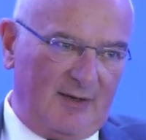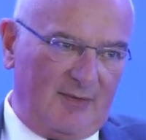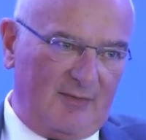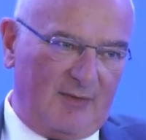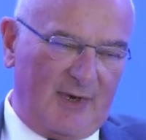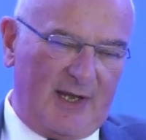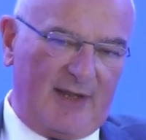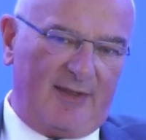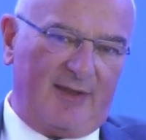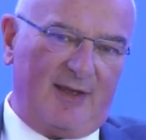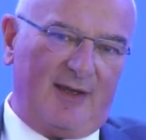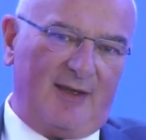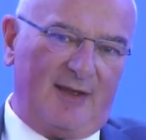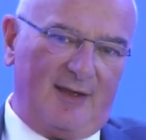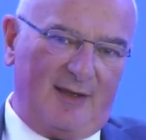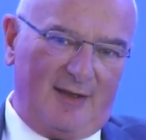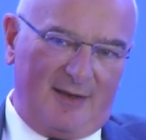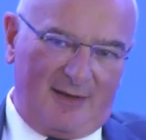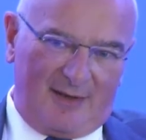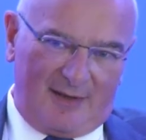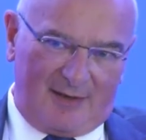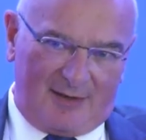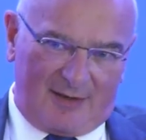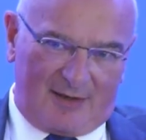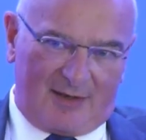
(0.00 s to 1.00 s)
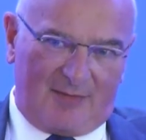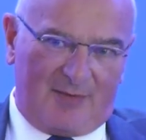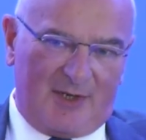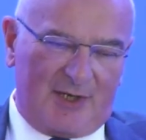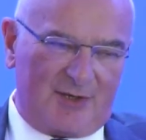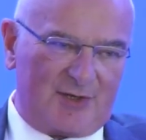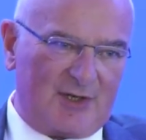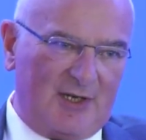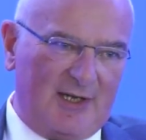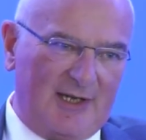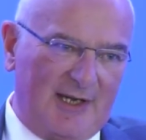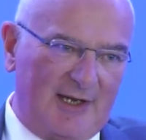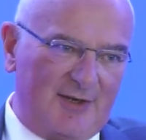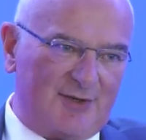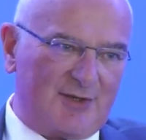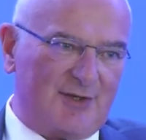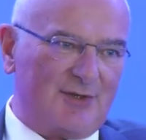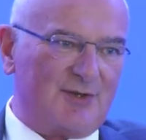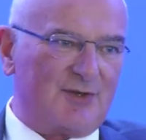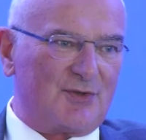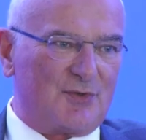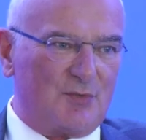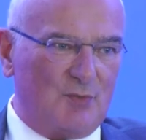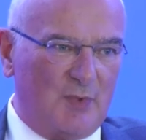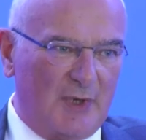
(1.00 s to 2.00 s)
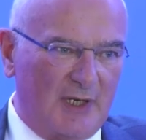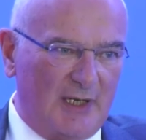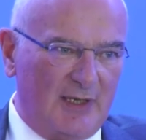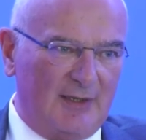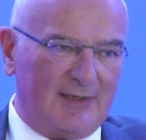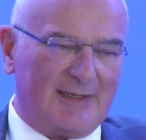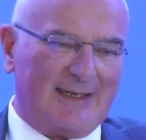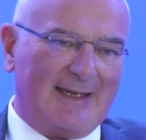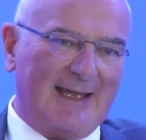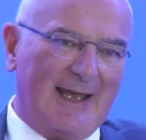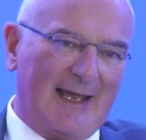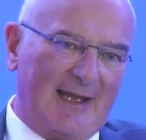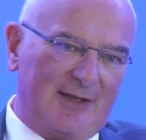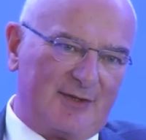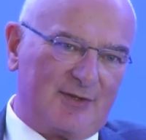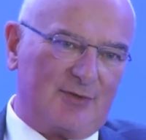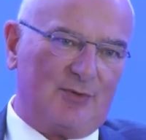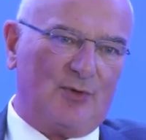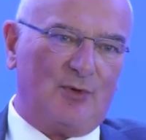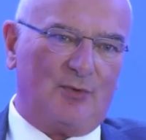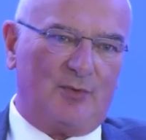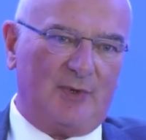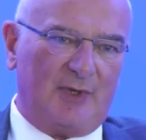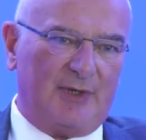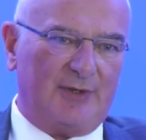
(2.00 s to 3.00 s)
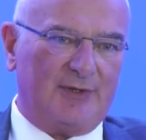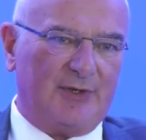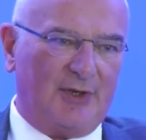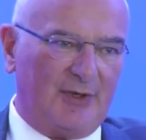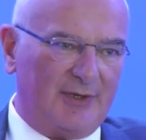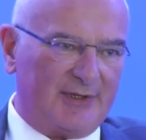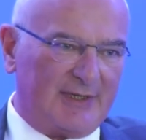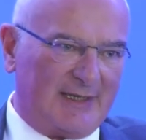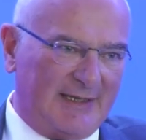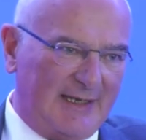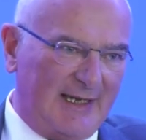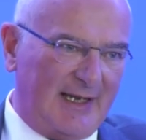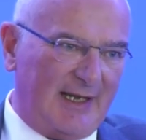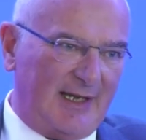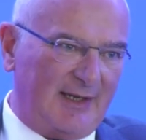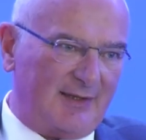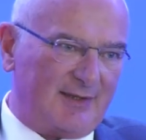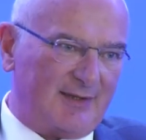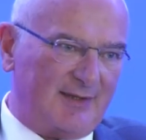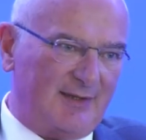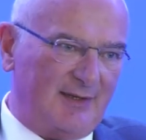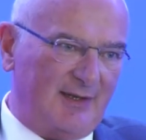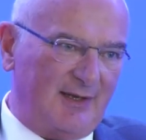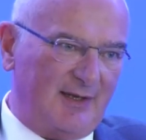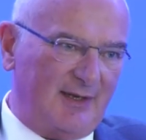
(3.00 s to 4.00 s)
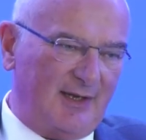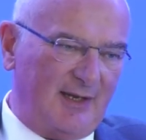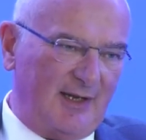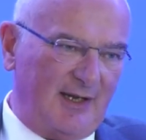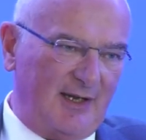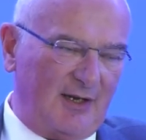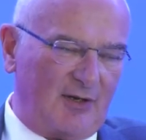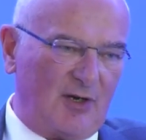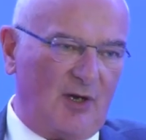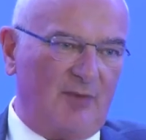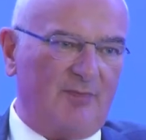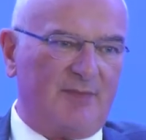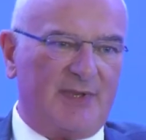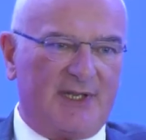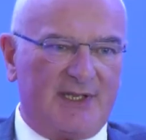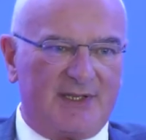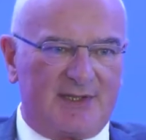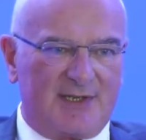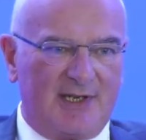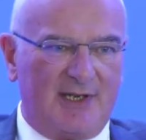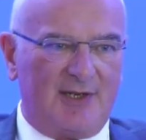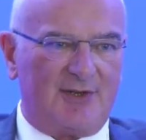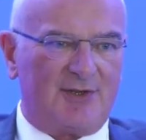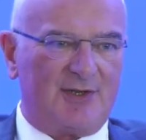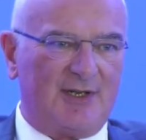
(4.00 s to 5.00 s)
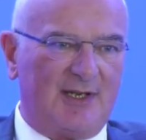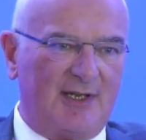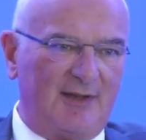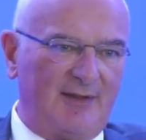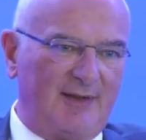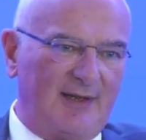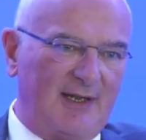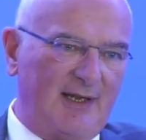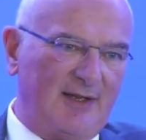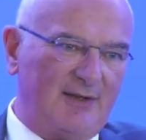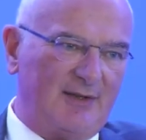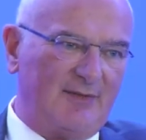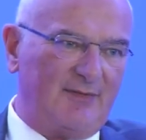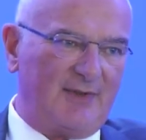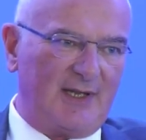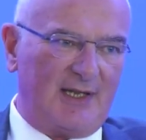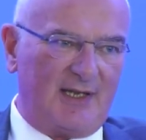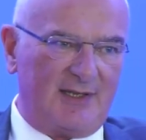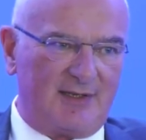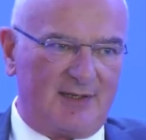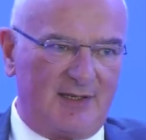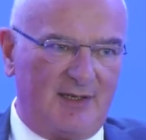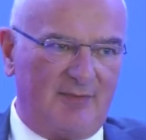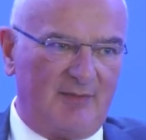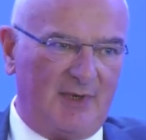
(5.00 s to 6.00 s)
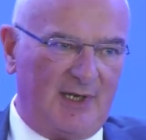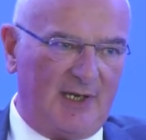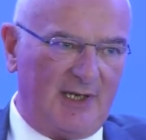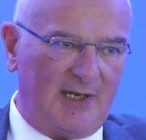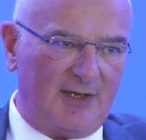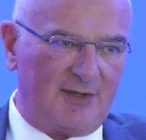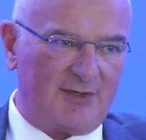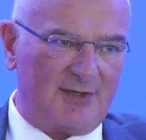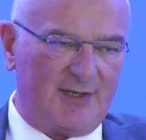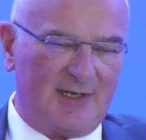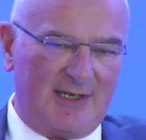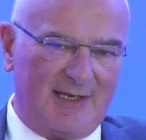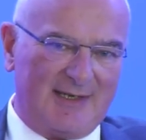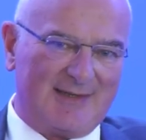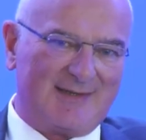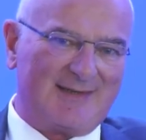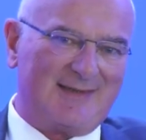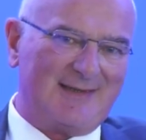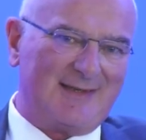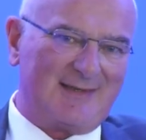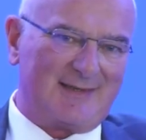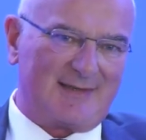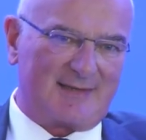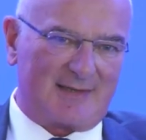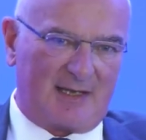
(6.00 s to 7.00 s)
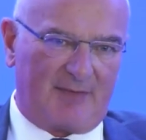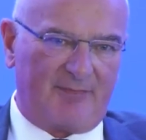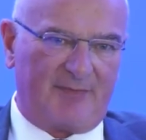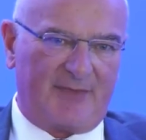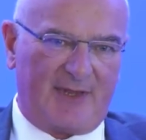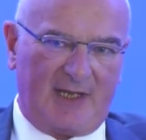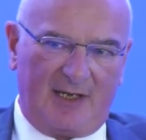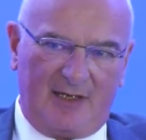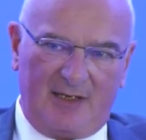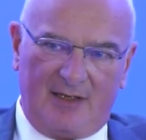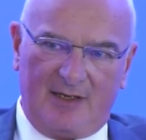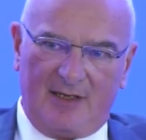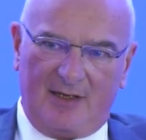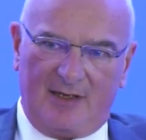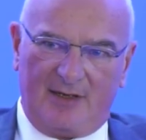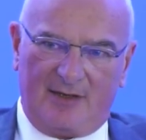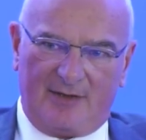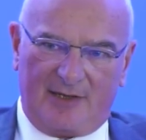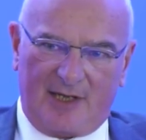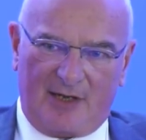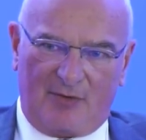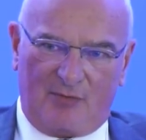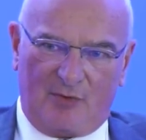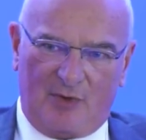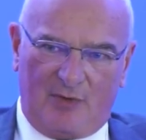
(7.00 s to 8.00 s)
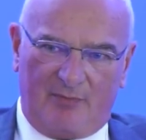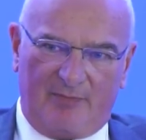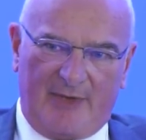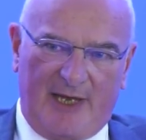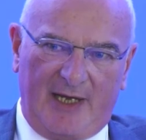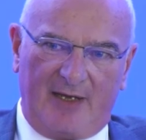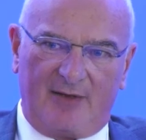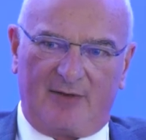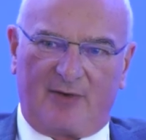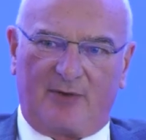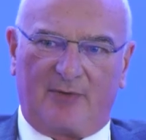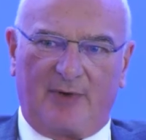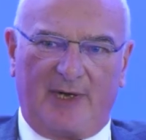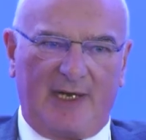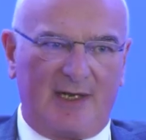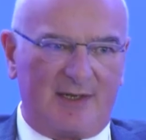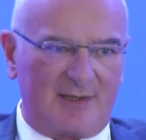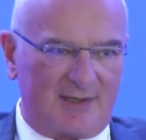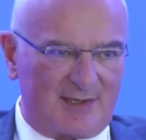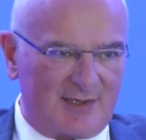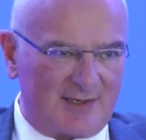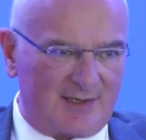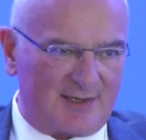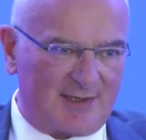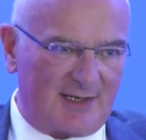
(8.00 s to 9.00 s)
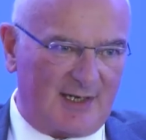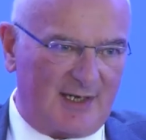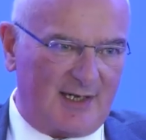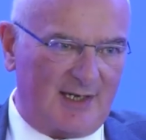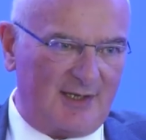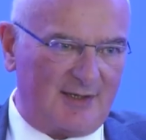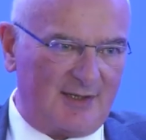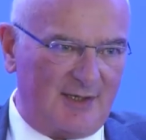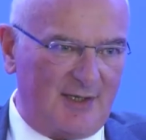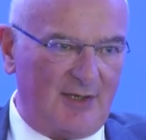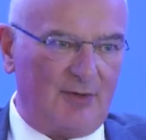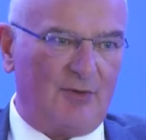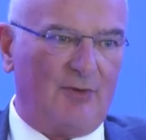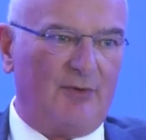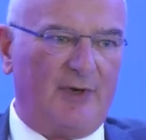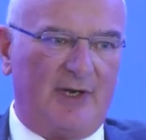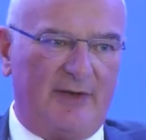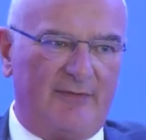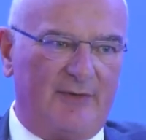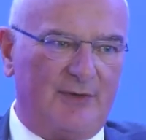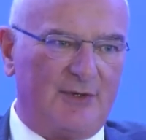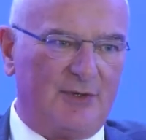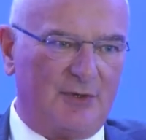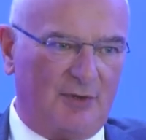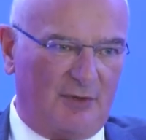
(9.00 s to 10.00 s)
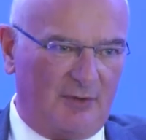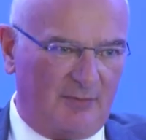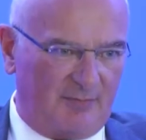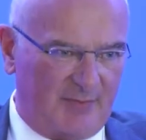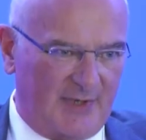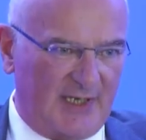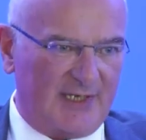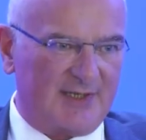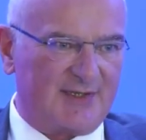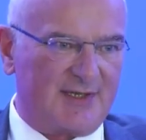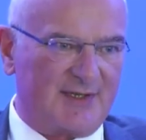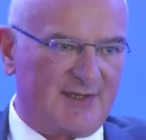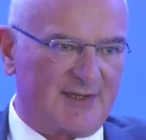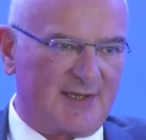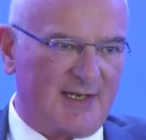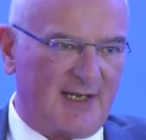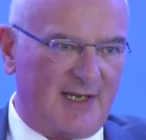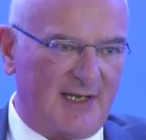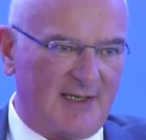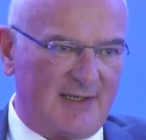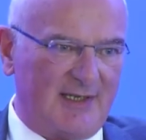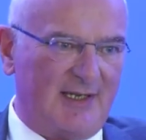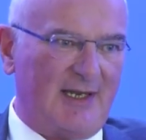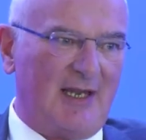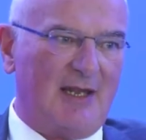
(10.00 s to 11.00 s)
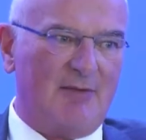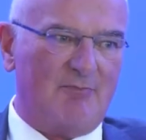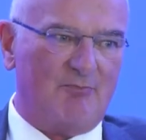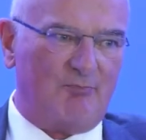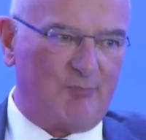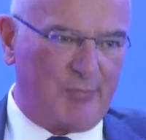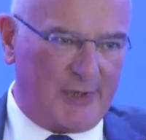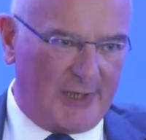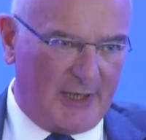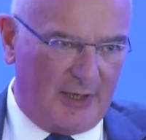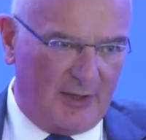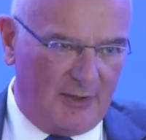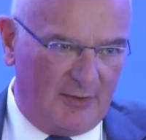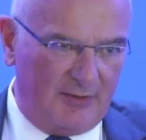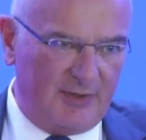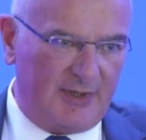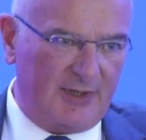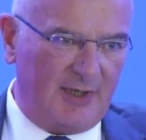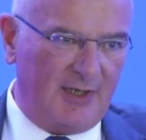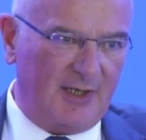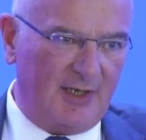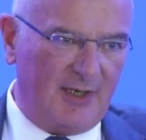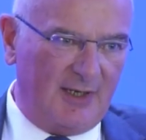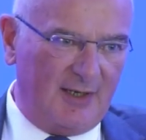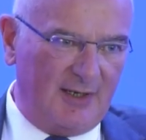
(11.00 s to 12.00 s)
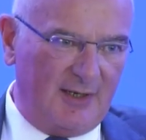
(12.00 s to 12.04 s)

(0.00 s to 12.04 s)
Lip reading: whether commercial agents will get or will not get a compensation at the end of their termination, is this something that will make Greek society or even European society implode?